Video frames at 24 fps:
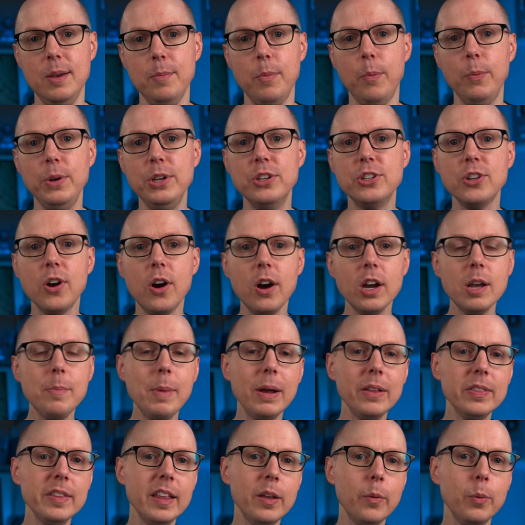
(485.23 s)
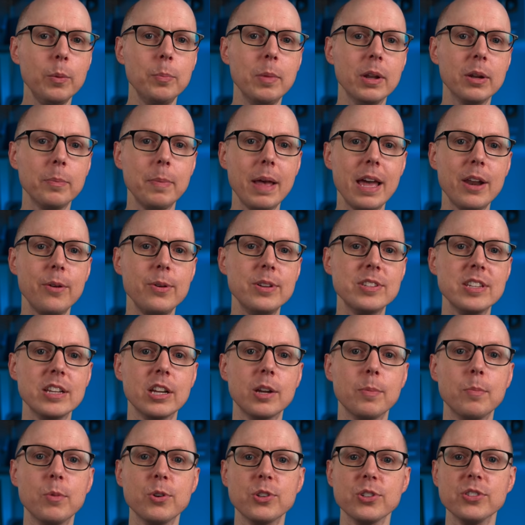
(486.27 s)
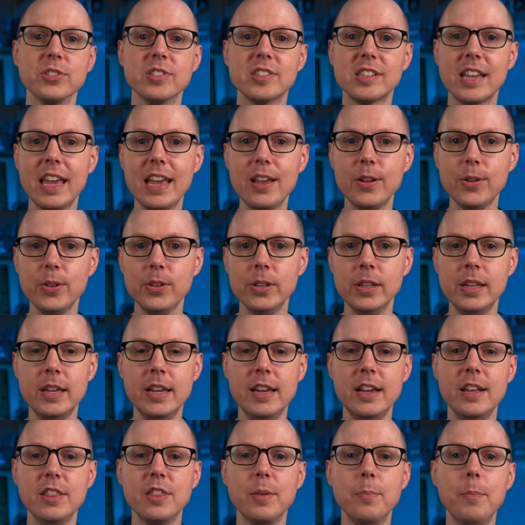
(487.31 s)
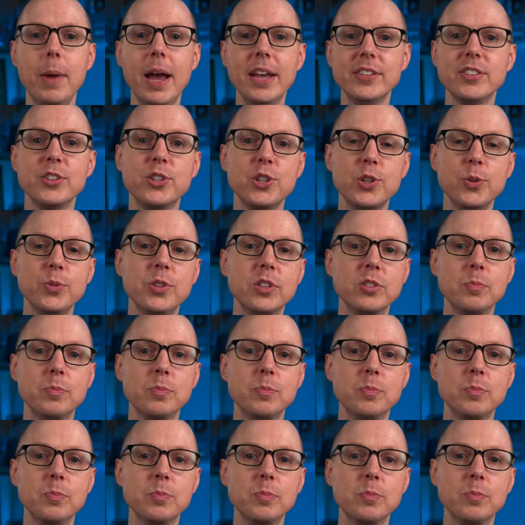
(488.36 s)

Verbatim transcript: But when you talk about liquid metal batteries in commercial scale, the Massachusetts